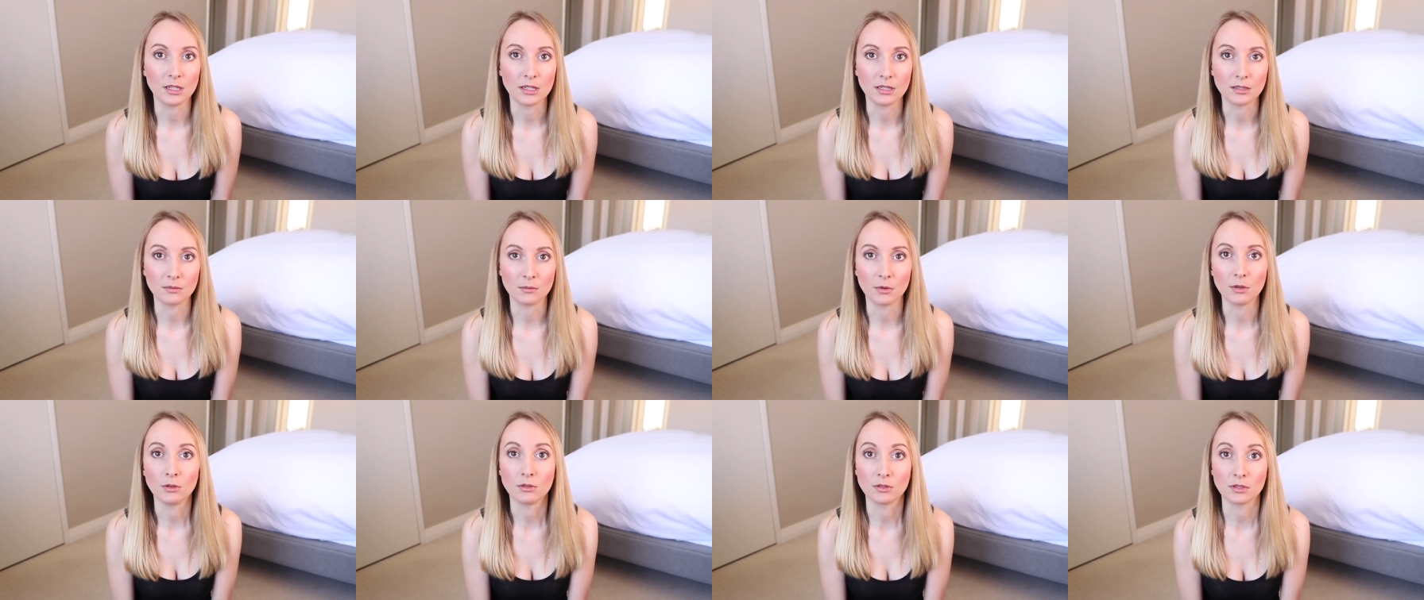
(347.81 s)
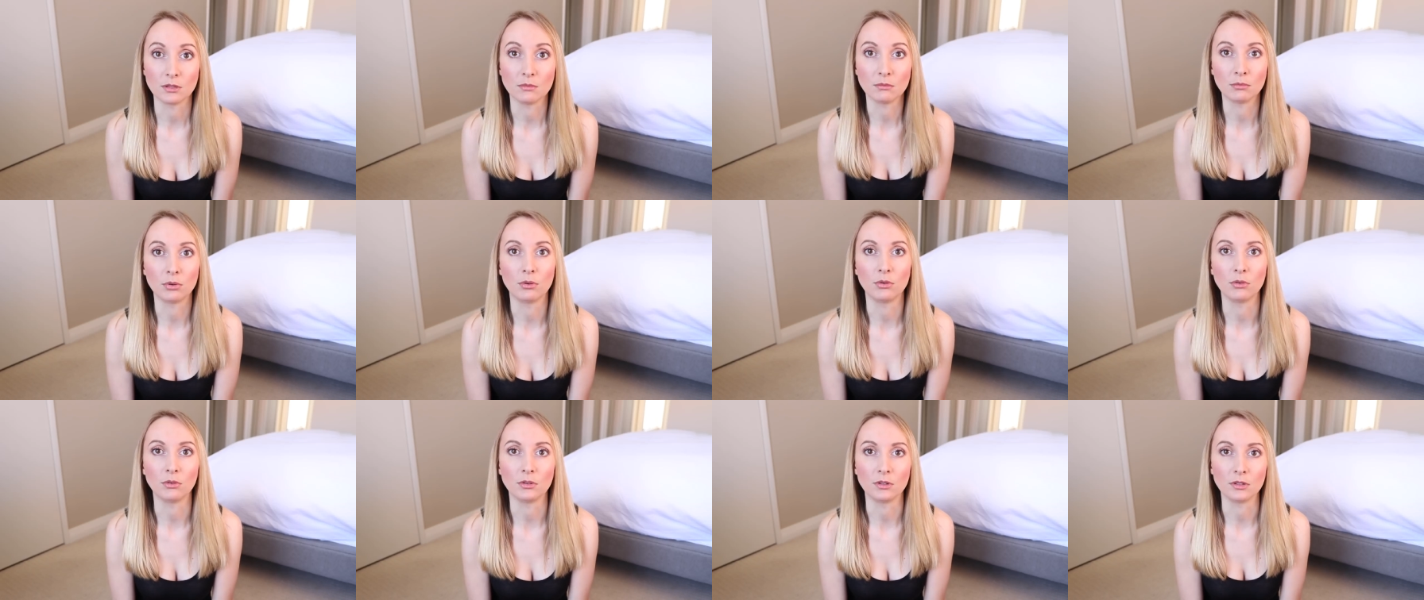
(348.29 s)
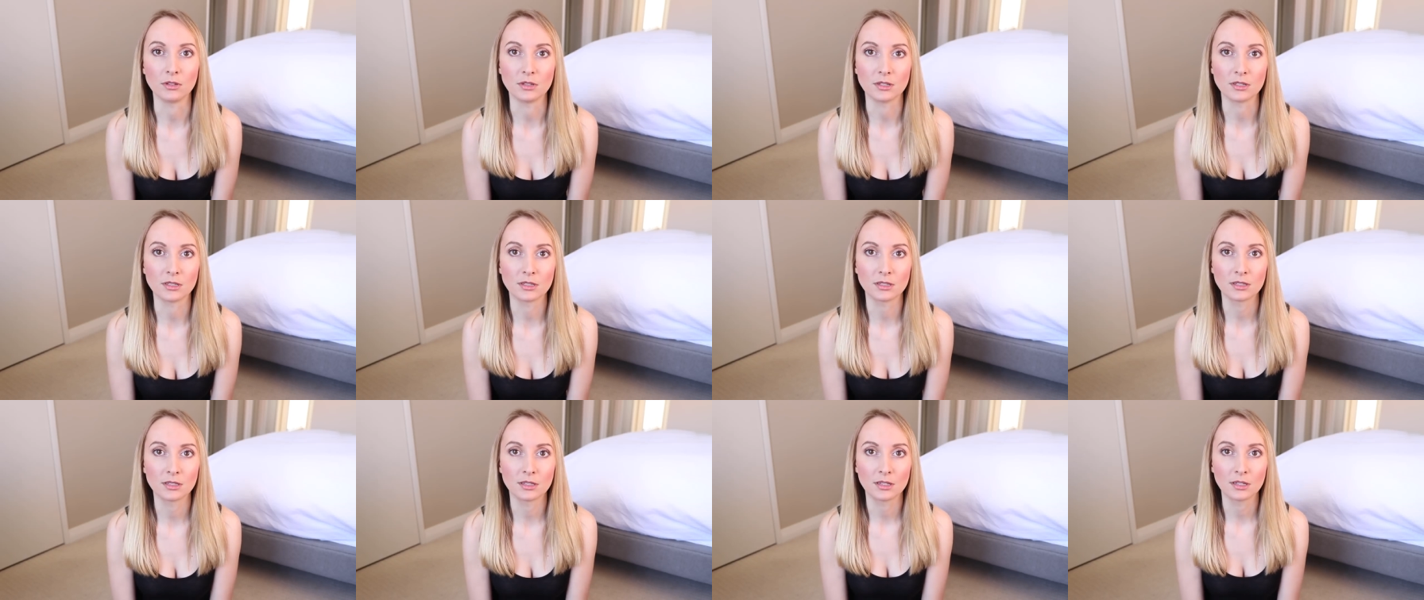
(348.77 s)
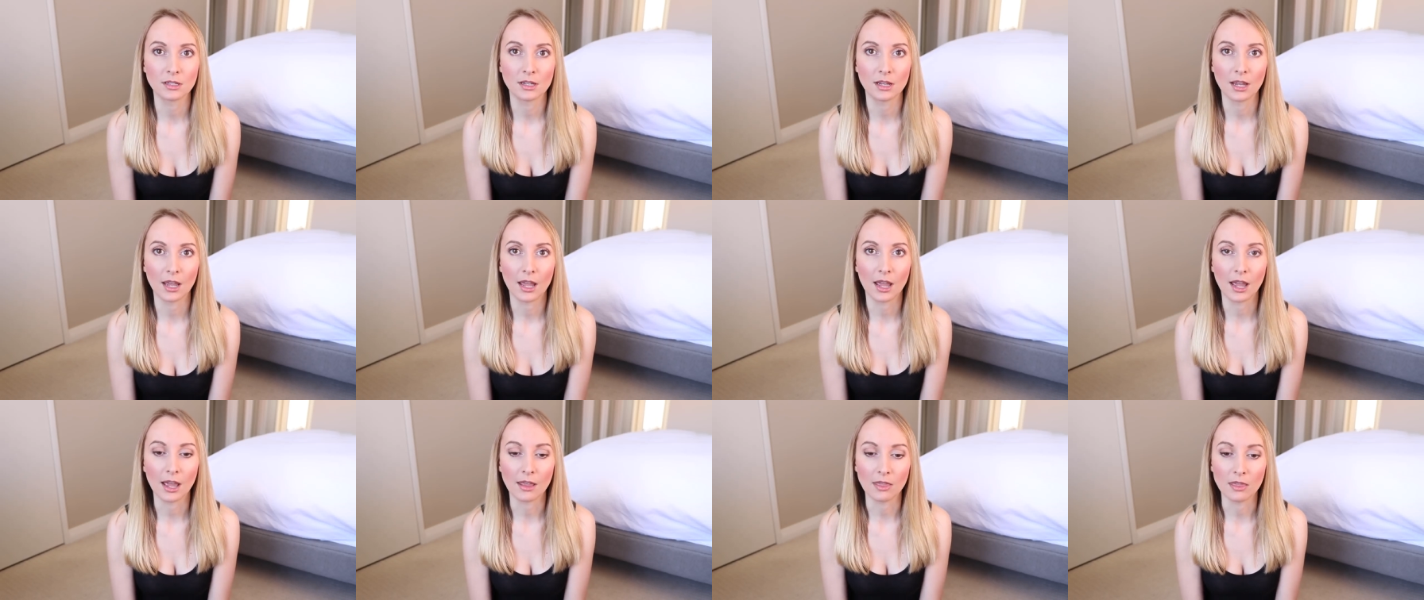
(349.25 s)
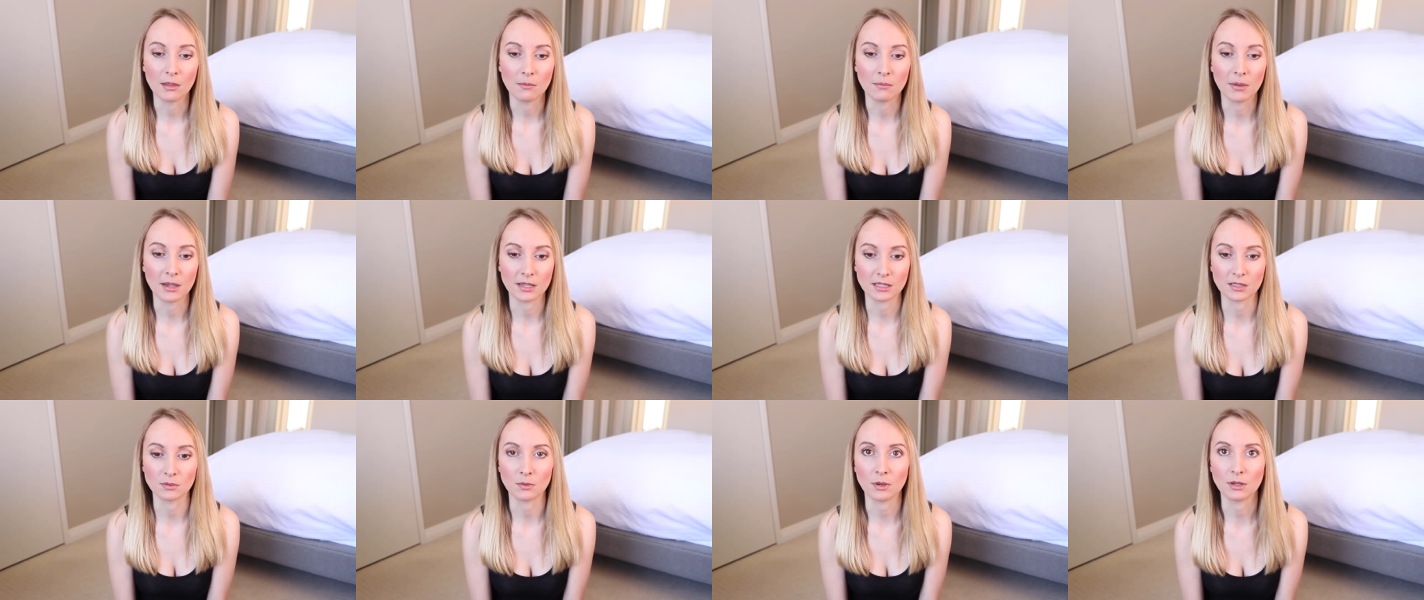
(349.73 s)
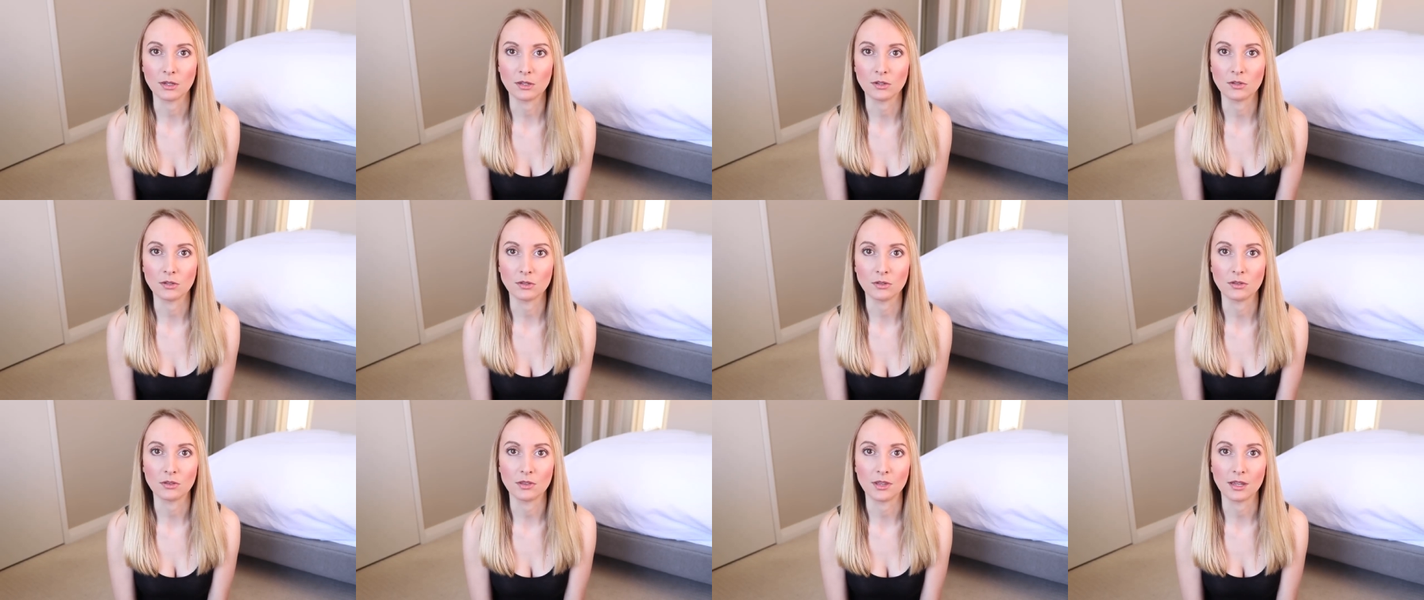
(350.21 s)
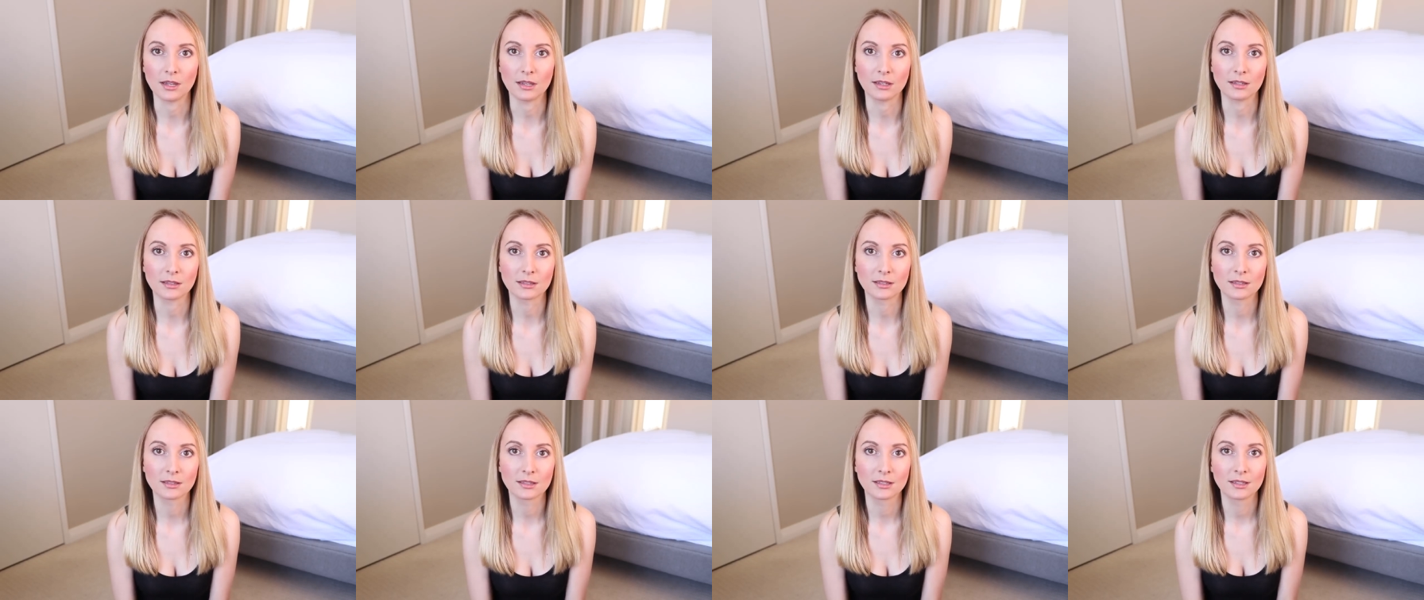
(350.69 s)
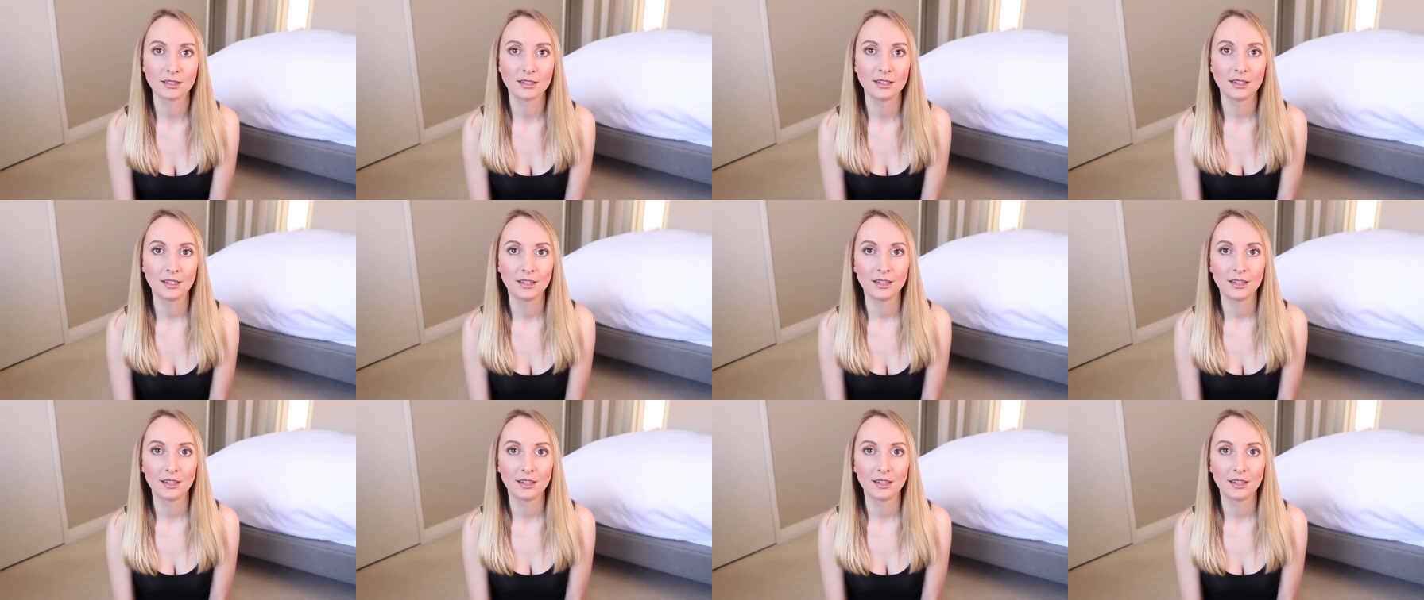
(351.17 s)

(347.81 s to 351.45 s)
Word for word: is most important and the best way to do things.